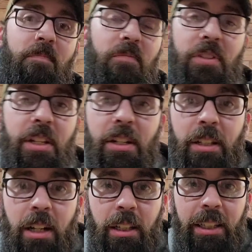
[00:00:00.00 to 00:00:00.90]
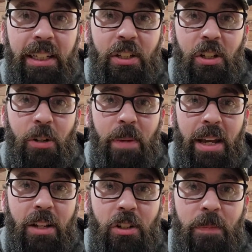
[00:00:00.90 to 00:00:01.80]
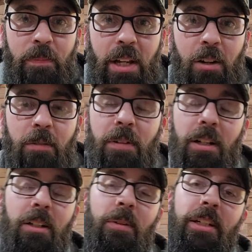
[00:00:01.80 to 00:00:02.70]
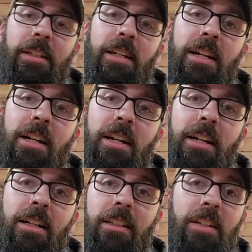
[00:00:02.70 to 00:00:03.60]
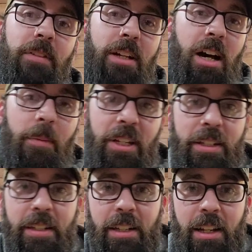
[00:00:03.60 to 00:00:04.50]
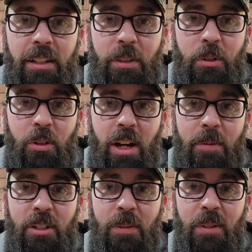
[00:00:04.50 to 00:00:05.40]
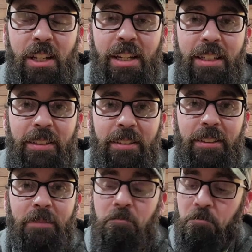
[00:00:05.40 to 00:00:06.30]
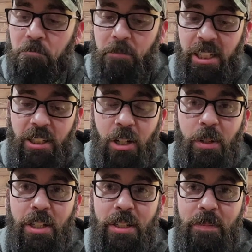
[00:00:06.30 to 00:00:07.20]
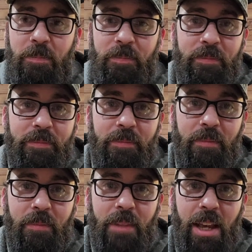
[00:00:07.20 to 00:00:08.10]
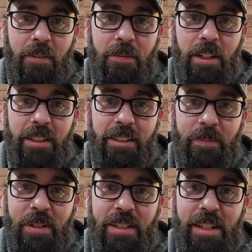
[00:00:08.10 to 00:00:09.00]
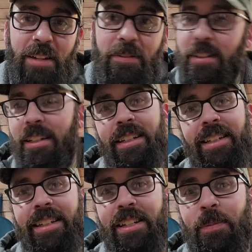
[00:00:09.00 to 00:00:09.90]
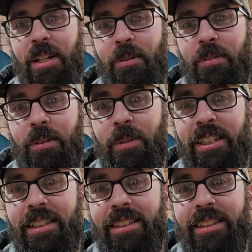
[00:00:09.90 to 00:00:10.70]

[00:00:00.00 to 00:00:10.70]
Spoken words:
send a link to your page. I'll follow it. Leave a comment. Subscribe to me. And like always, have fun. Be safe. Catch a big one for me.